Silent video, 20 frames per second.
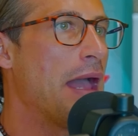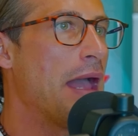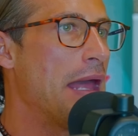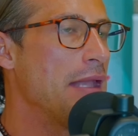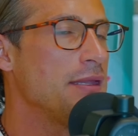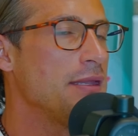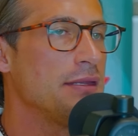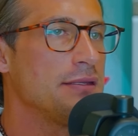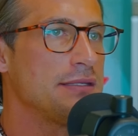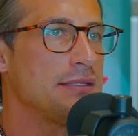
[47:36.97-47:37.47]

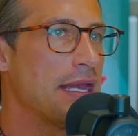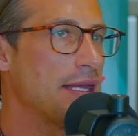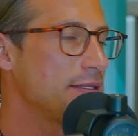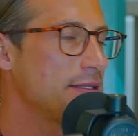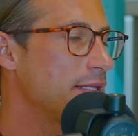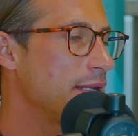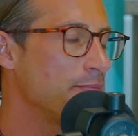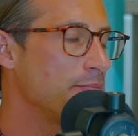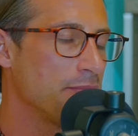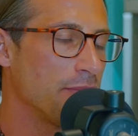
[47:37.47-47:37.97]
And
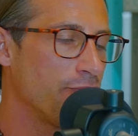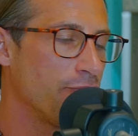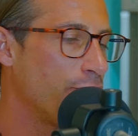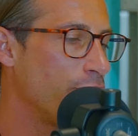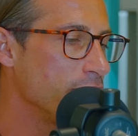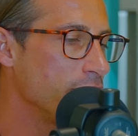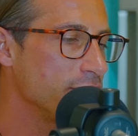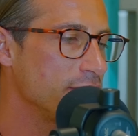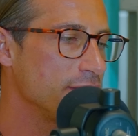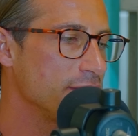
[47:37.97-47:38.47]
there's them,
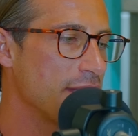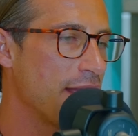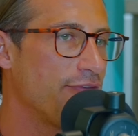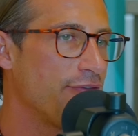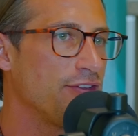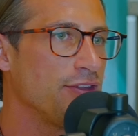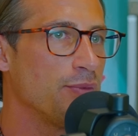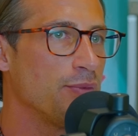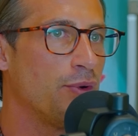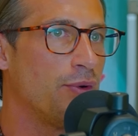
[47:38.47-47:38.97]
for instance,
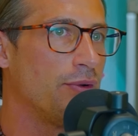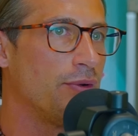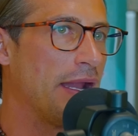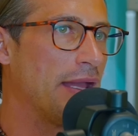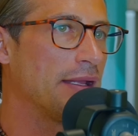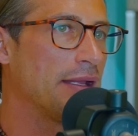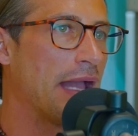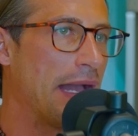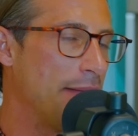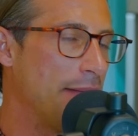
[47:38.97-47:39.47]
Ftmo.
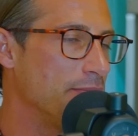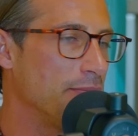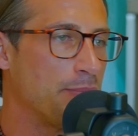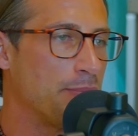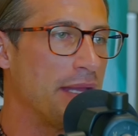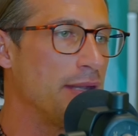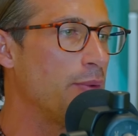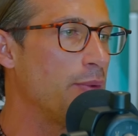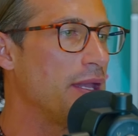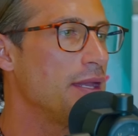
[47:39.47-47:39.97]
Like,
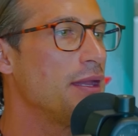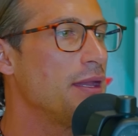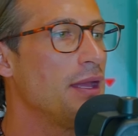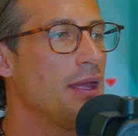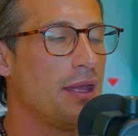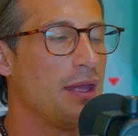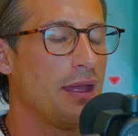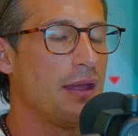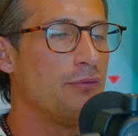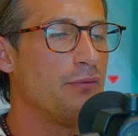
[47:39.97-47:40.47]

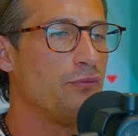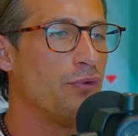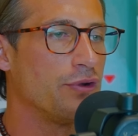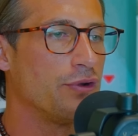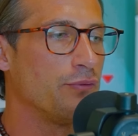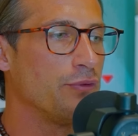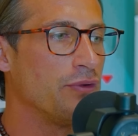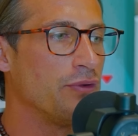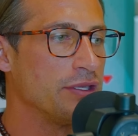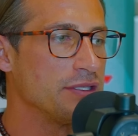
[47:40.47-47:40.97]

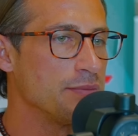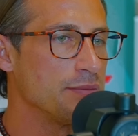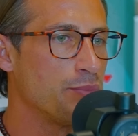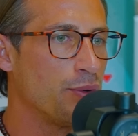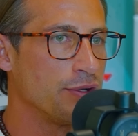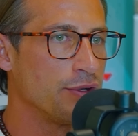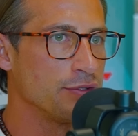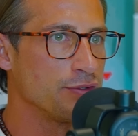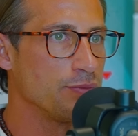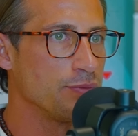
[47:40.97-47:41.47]
What is
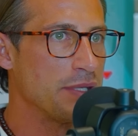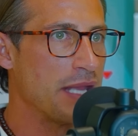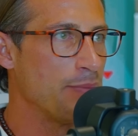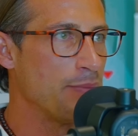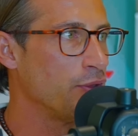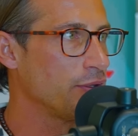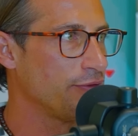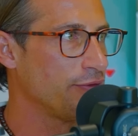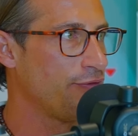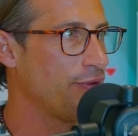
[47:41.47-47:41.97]
important to me, I'm
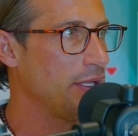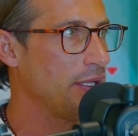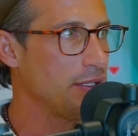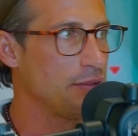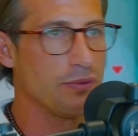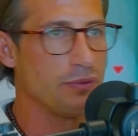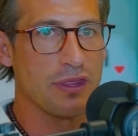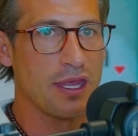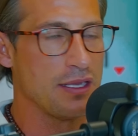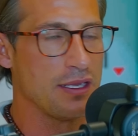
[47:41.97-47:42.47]
not
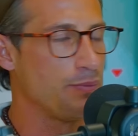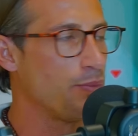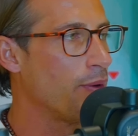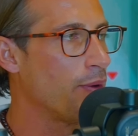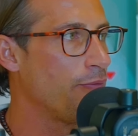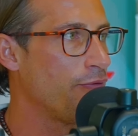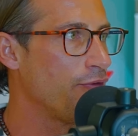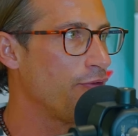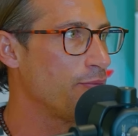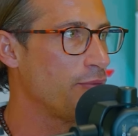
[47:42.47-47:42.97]
affiliated with any
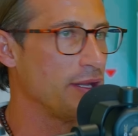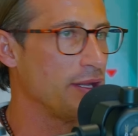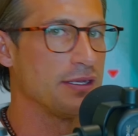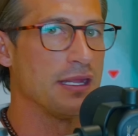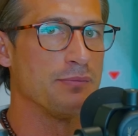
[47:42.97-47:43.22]
prop firm, right?